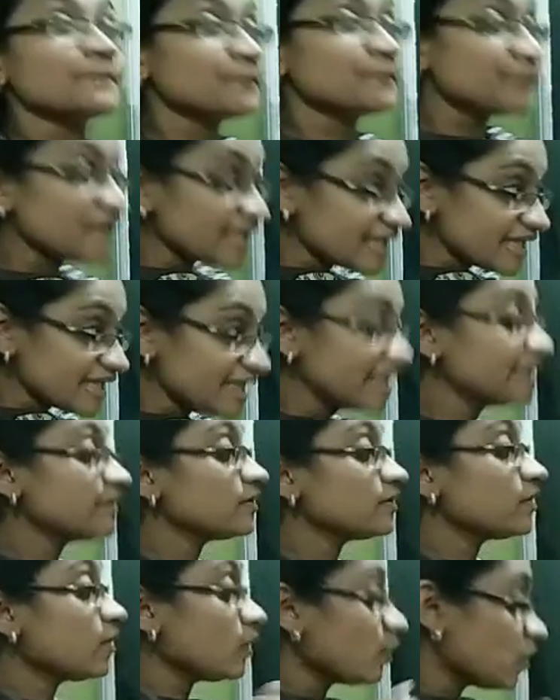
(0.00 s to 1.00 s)

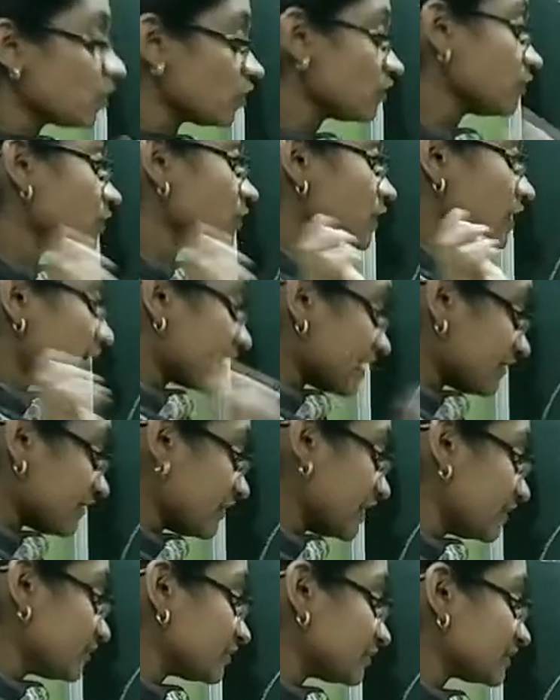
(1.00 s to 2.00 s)
period of
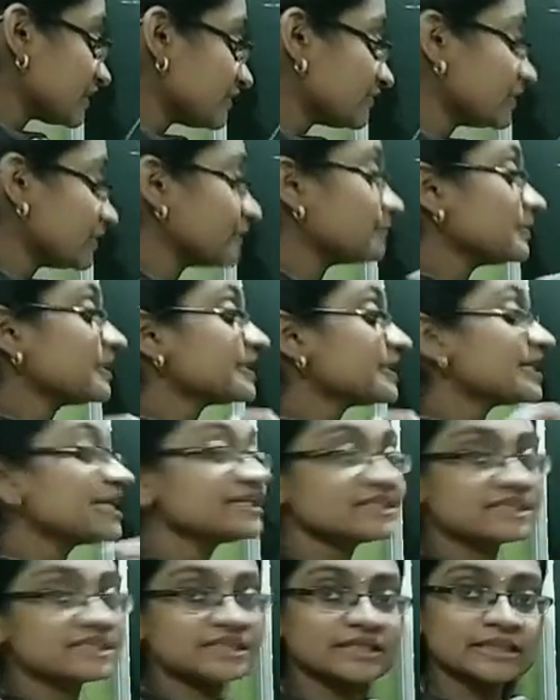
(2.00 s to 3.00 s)
revolution will be
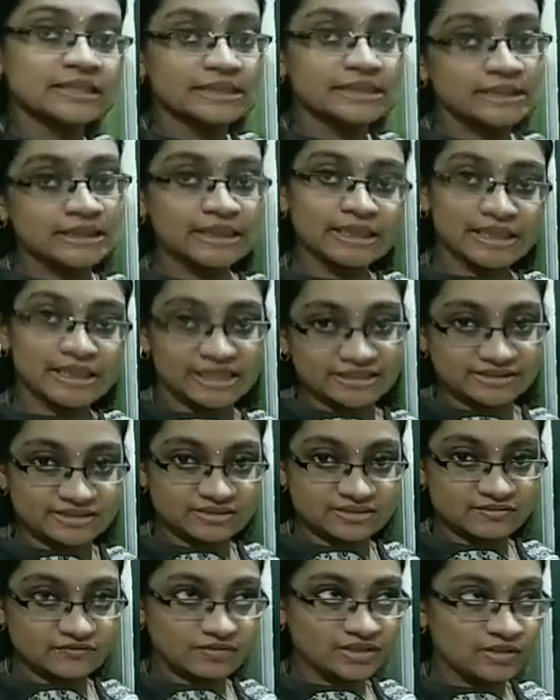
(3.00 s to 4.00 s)
get
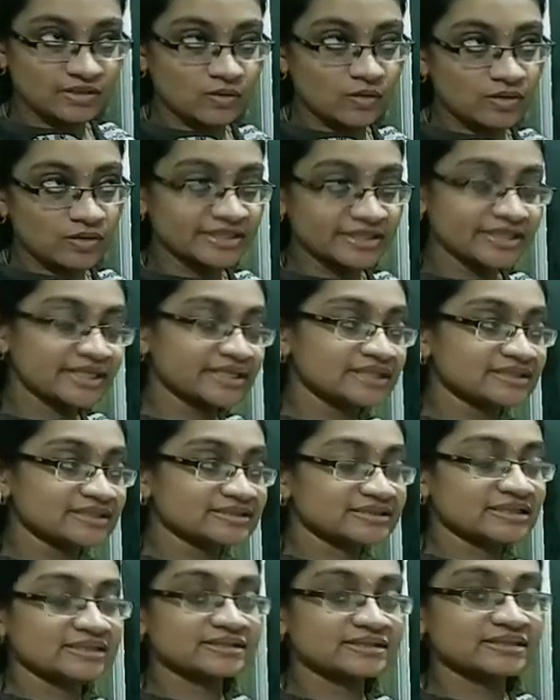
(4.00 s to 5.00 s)
increased. We already
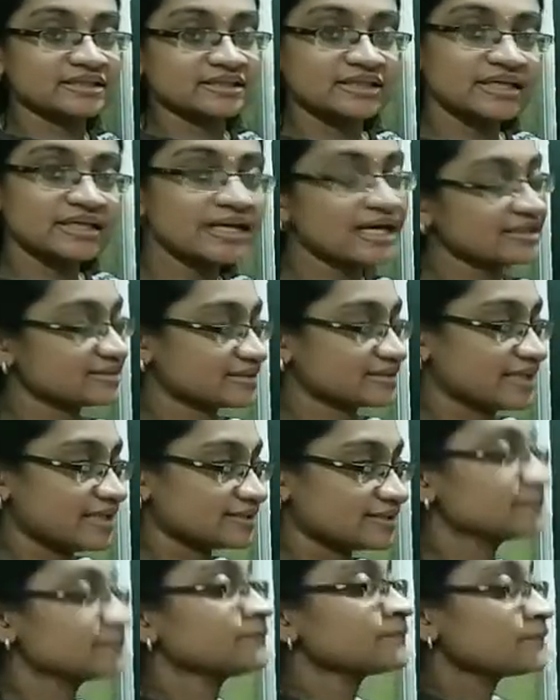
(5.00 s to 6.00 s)
discussed in the last
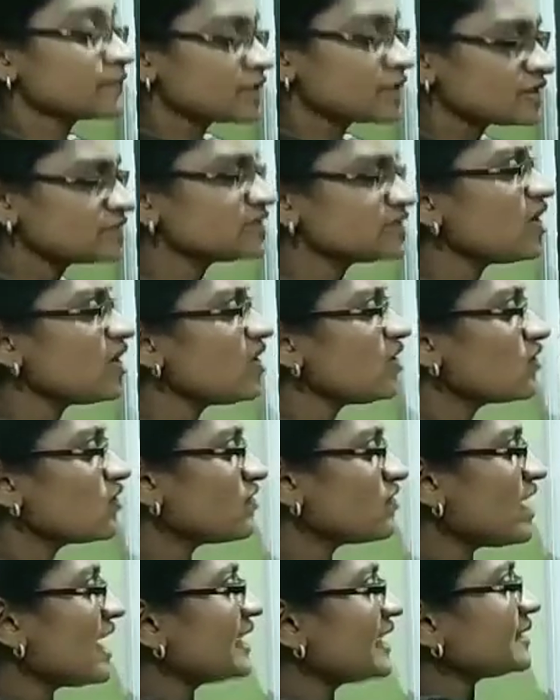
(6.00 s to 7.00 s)
class. So
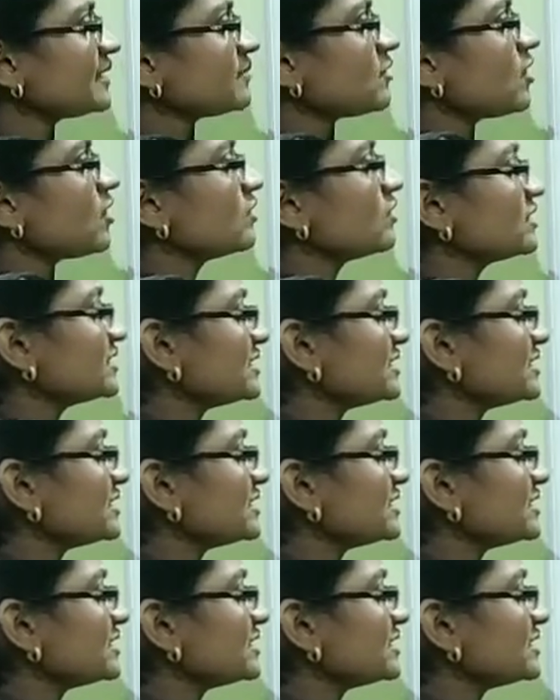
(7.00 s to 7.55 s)
what about